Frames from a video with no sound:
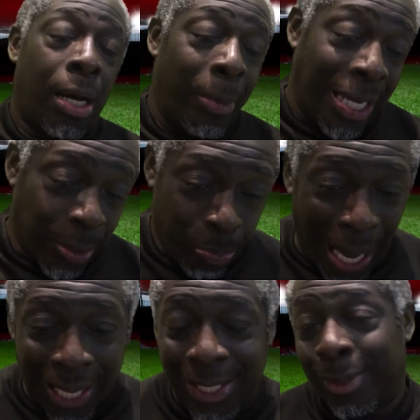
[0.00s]
He's
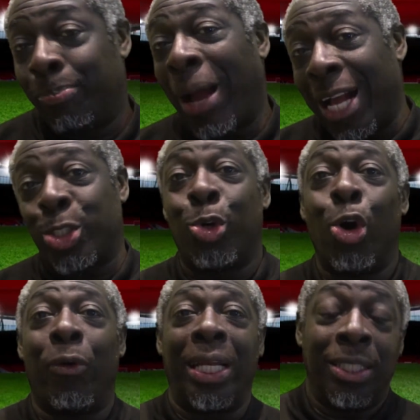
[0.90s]
back
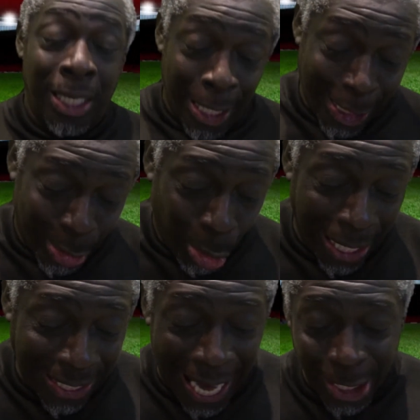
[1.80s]
scoring. He's got
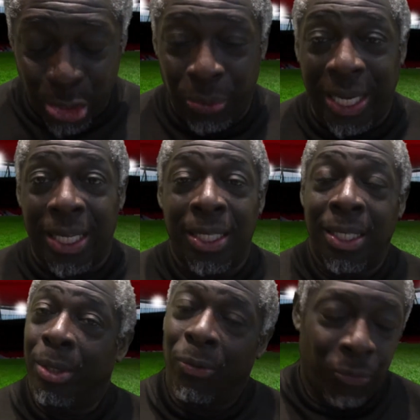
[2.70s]
his hat-trick.
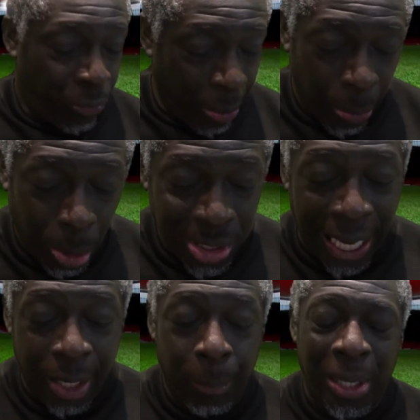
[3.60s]
Very well
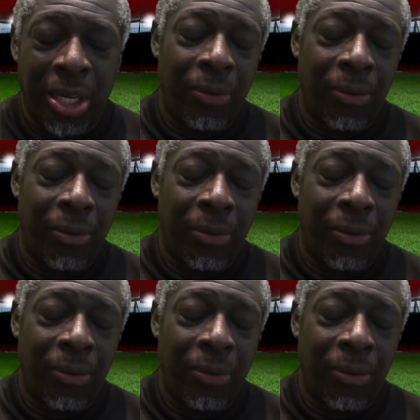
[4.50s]
taken penalty.